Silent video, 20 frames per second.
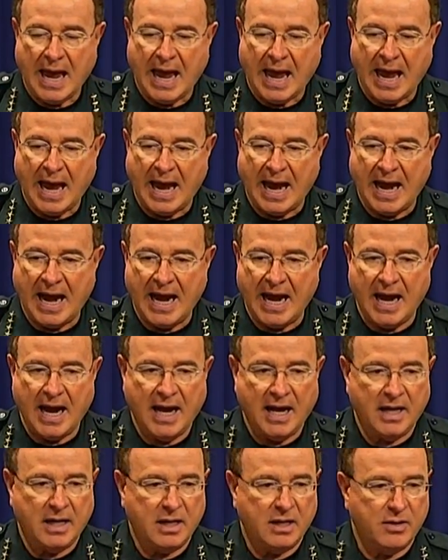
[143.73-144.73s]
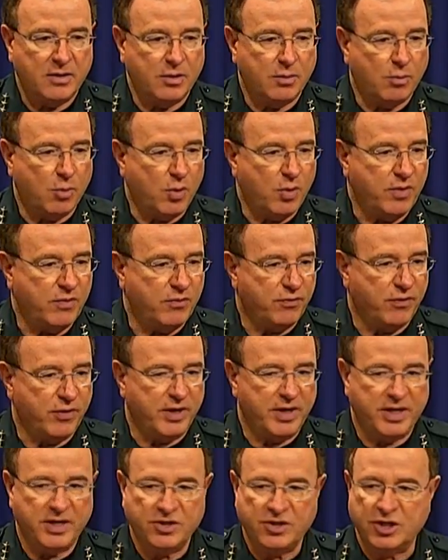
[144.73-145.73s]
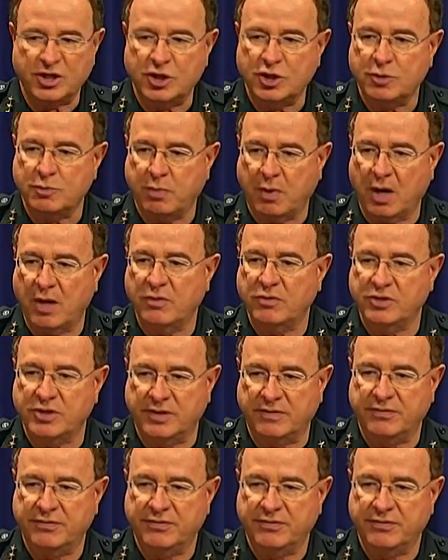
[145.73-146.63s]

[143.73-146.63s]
and the boyfriend is explosive.